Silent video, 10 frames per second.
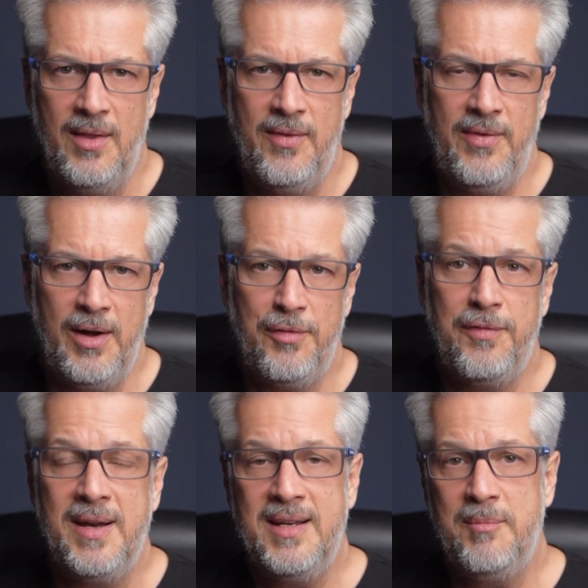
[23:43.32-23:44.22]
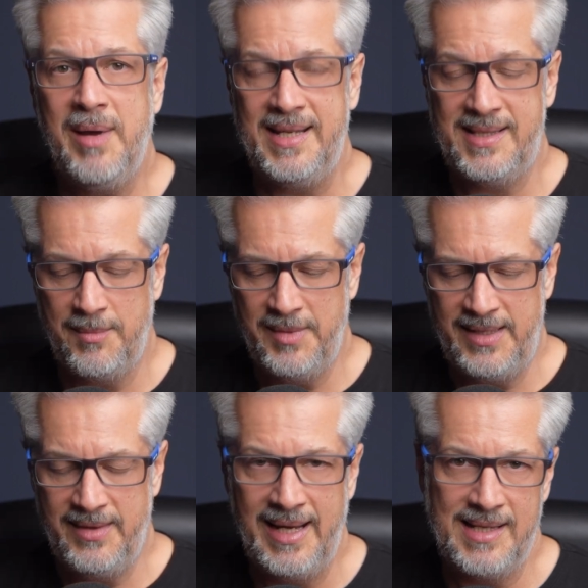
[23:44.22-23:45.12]
they're funded by
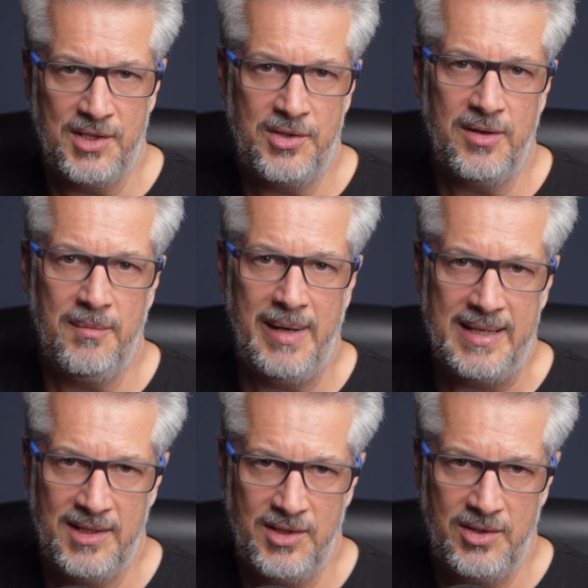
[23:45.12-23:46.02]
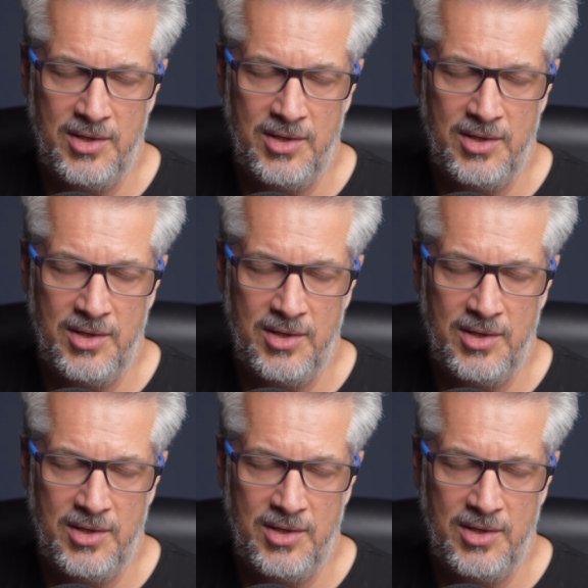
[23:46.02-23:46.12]
somebody that has a certain message.